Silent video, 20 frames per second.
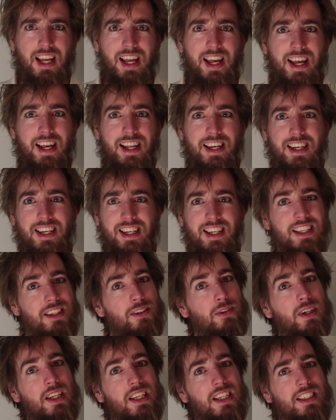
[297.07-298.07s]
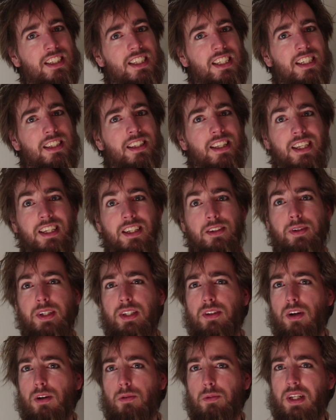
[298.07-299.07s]
And you can see the
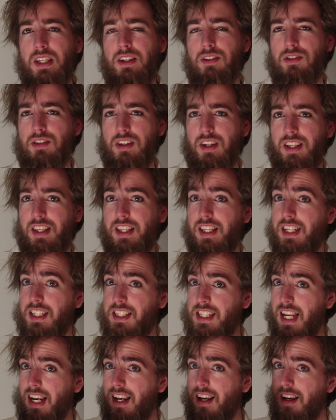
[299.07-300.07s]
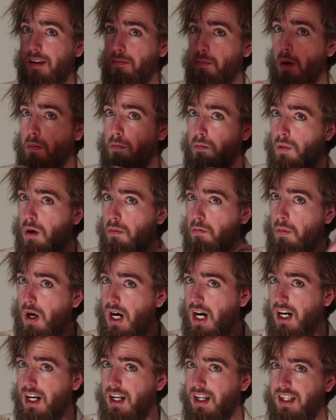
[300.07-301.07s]
individual videos on the channel.
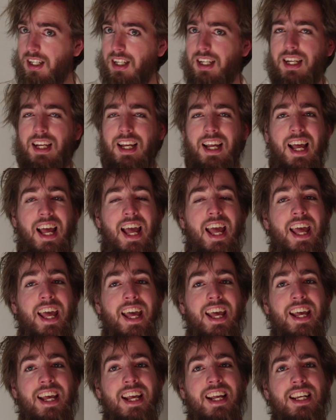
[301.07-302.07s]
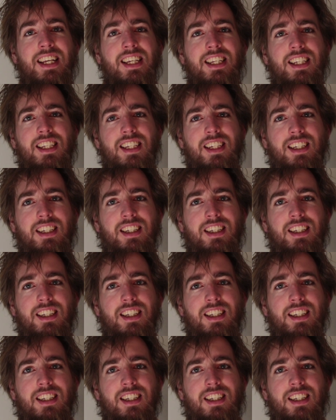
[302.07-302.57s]
And